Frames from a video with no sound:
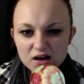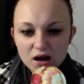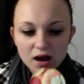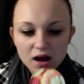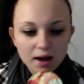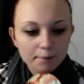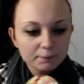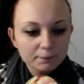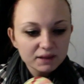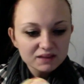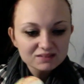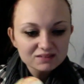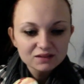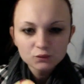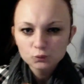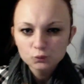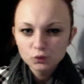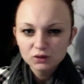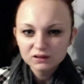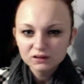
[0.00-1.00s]
I'm guessing
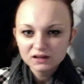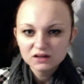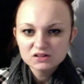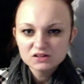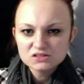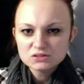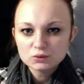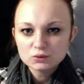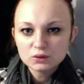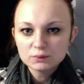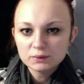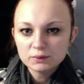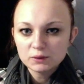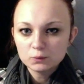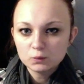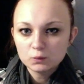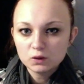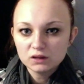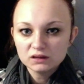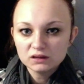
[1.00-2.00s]
one layer of Zorb and
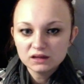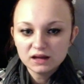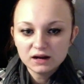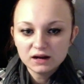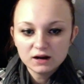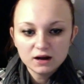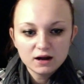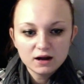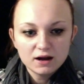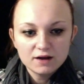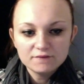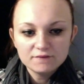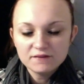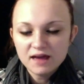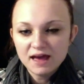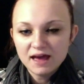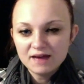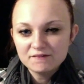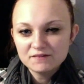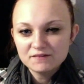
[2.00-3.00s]
one layer of
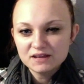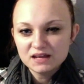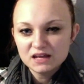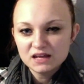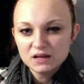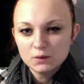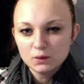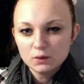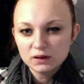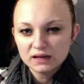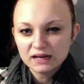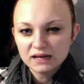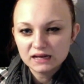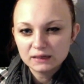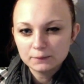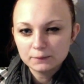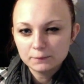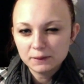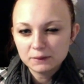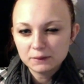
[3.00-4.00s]
heavy
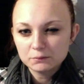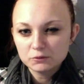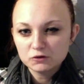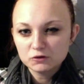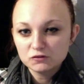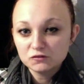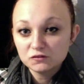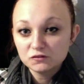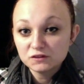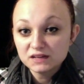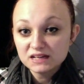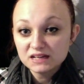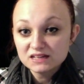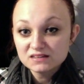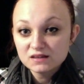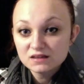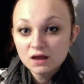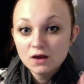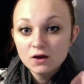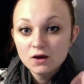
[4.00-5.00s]
organic bamboo fleece.
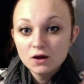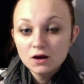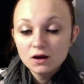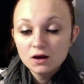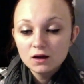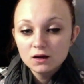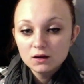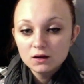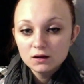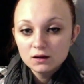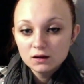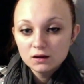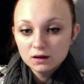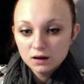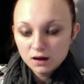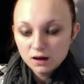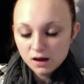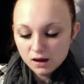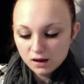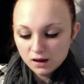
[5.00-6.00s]

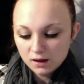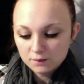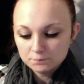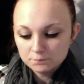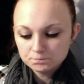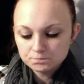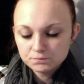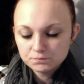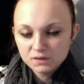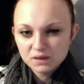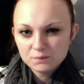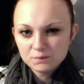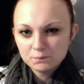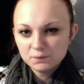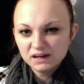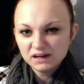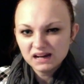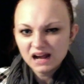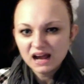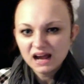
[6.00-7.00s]
Um,
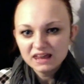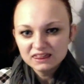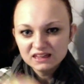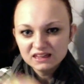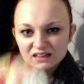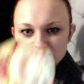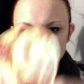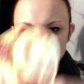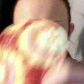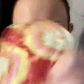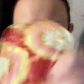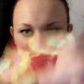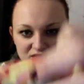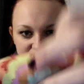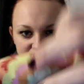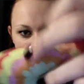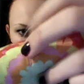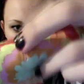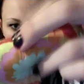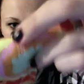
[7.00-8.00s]
but I think that makes it